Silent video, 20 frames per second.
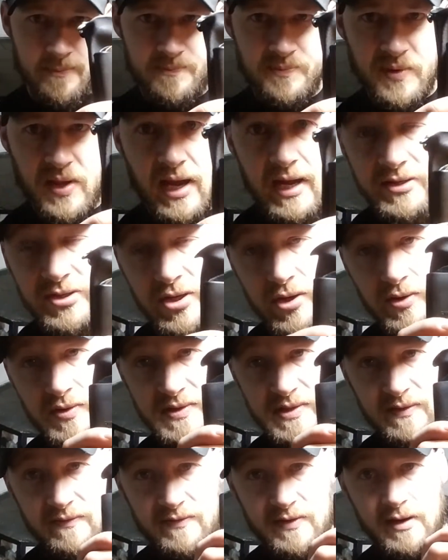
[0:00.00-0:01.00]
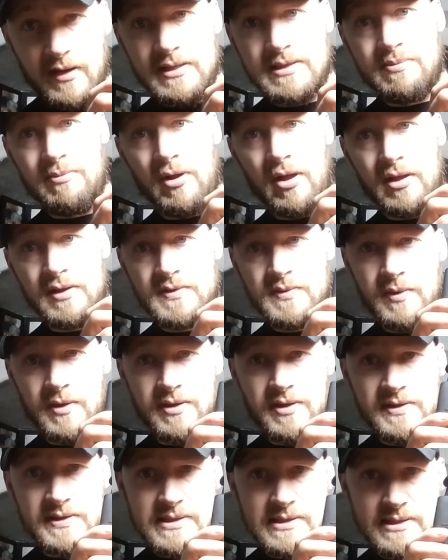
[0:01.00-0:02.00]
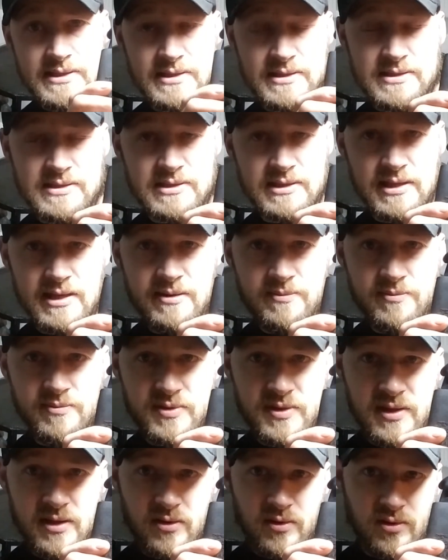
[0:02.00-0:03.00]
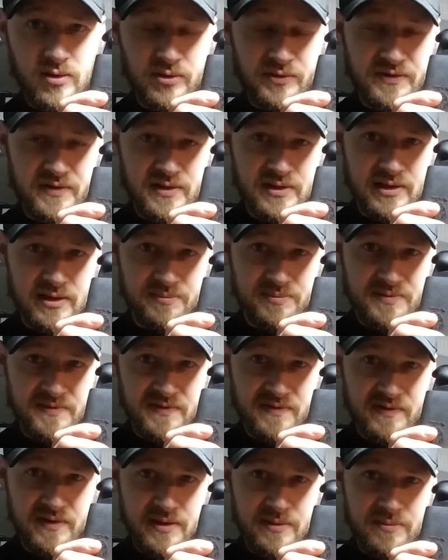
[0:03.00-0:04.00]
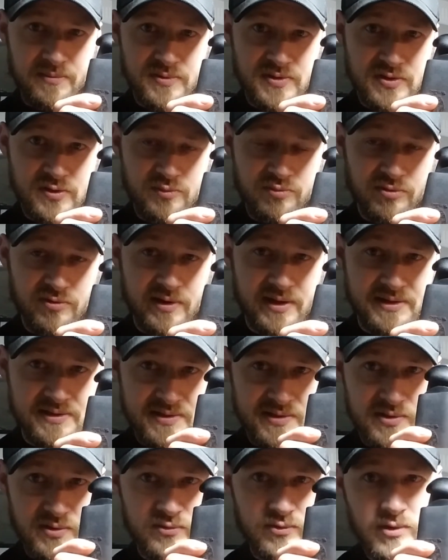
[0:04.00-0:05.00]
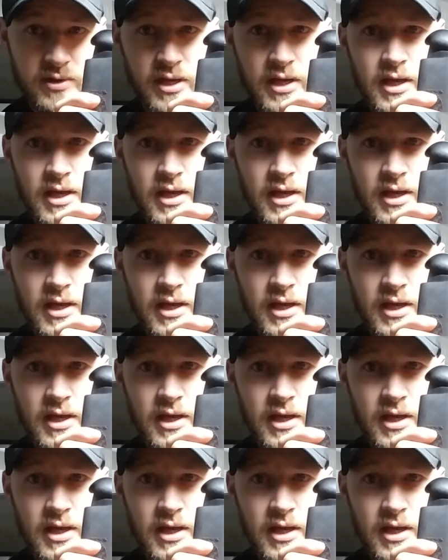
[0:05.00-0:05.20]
I chose the very smallest one. This is the Alti clip Slim 2.2.